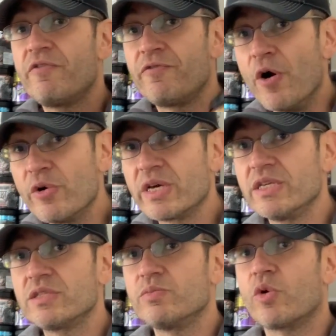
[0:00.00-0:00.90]

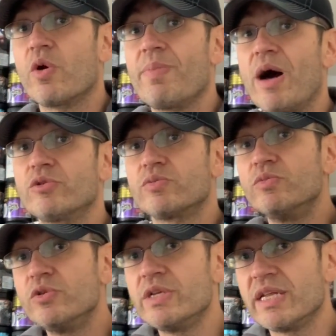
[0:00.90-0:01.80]
focus, more about
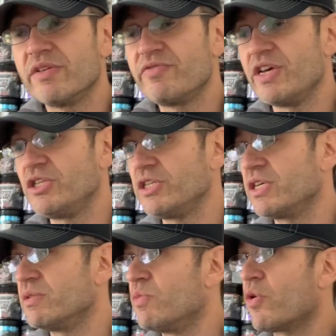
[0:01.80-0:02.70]
mood
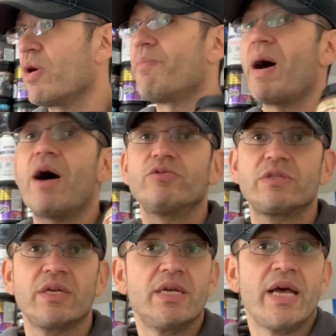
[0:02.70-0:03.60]
elevation, more
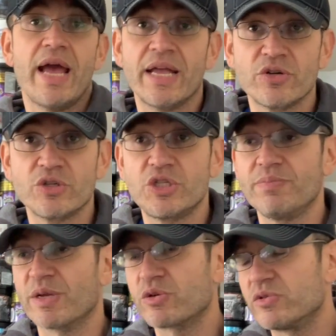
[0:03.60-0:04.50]
about energy,
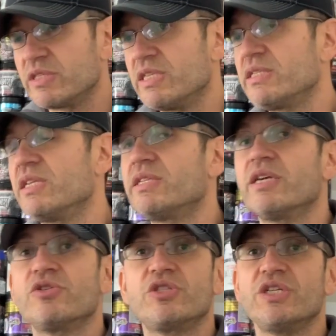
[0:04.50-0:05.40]
but consistent
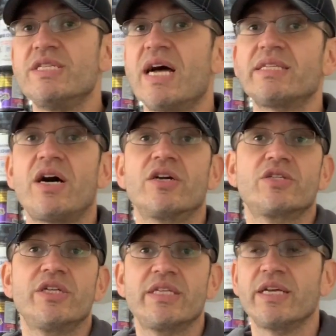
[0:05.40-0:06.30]
energy, not hard
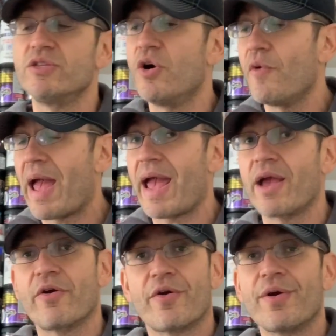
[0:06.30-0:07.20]
hitting, no
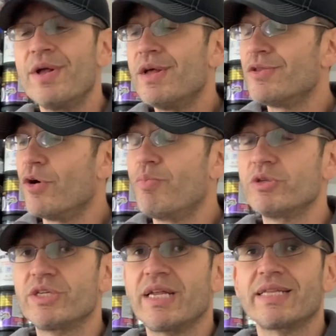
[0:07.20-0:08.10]
anger, no
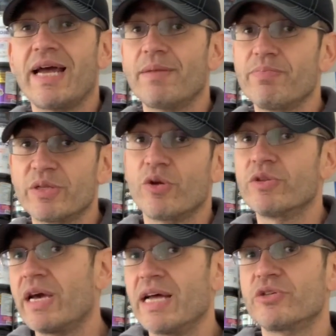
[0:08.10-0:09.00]
bullshit like that. But on
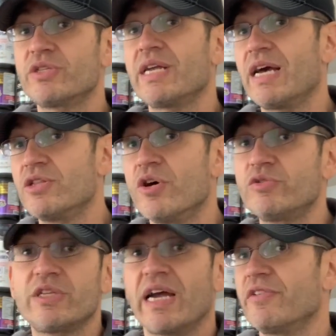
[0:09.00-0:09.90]
the other side, no
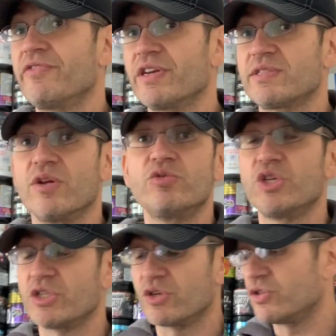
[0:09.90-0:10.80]
side effects, no
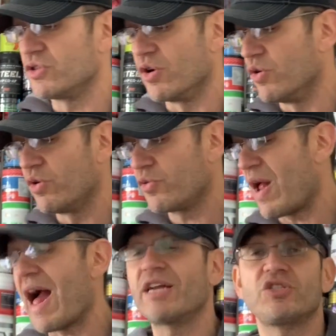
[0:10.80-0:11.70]
jitters, no
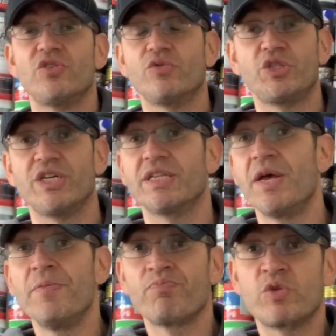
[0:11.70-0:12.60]
crash, no shit.
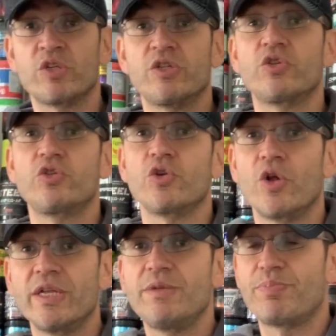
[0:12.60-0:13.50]
Just a
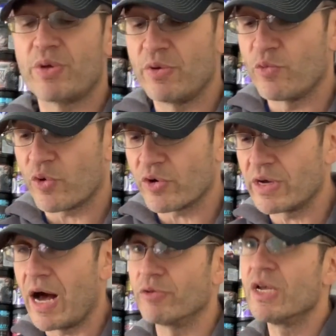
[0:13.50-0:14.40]
solid
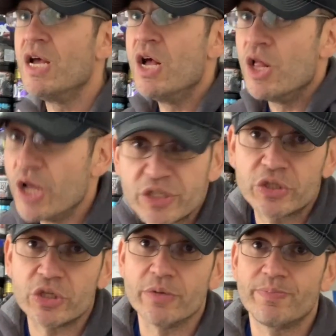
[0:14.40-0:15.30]
pre-workout.
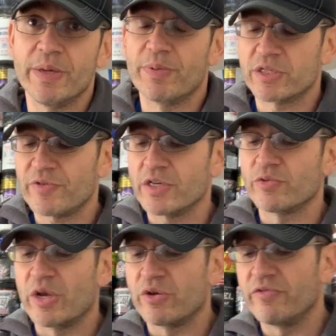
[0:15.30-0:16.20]
Listen, people, as far as
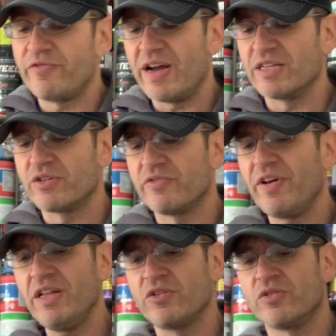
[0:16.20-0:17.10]
where you can find it, you can
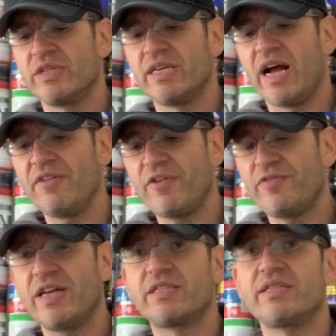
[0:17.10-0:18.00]
find it on the Alpha
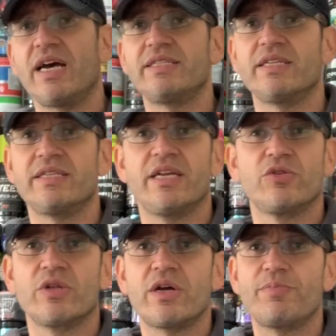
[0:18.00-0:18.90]
Phlyte site and then
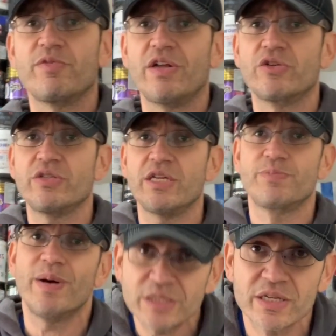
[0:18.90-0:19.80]
on a couple of other sites.
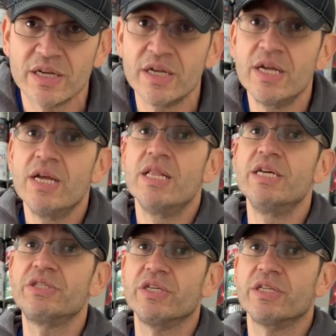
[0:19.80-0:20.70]
But
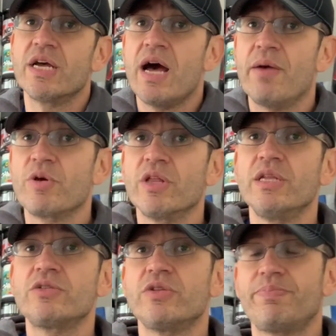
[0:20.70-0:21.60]
listen, I'm going to
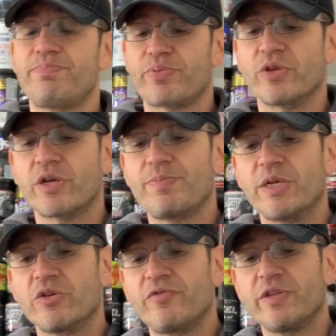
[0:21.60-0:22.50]
link to the product
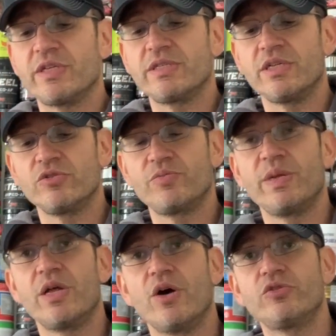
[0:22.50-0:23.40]
page on Fitness Deal News
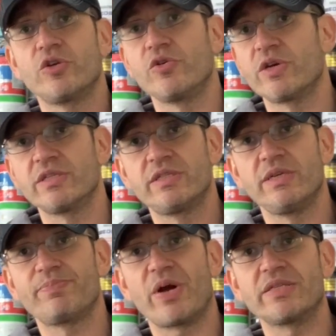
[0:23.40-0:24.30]
below so you can
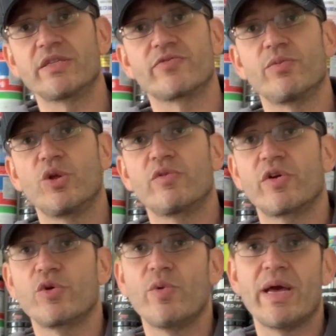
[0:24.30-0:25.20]
see prices from all
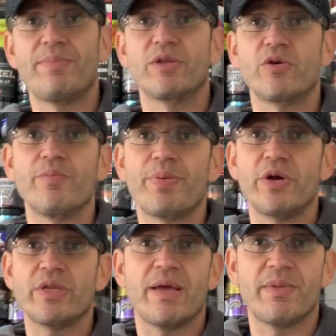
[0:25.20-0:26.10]
over the web and
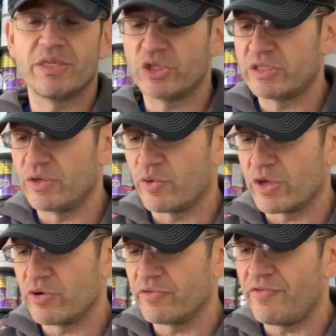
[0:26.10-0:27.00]
compare them and just see where
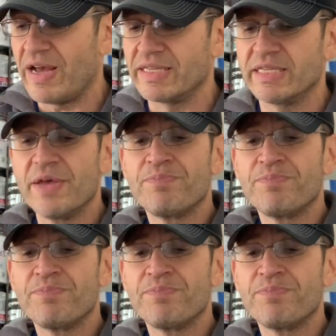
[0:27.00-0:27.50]
you can find it.